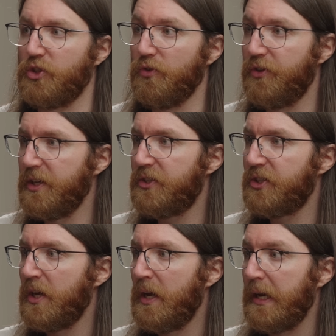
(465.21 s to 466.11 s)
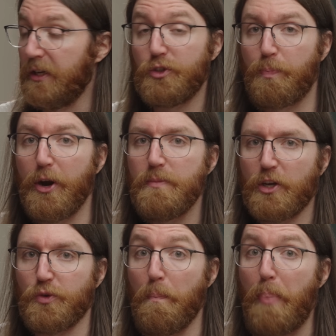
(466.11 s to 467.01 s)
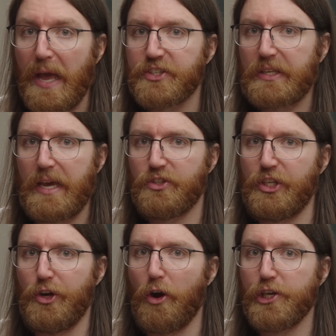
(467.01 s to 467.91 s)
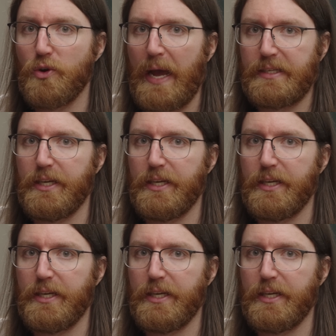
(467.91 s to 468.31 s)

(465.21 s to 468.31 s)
So this is pretty much best case scenario at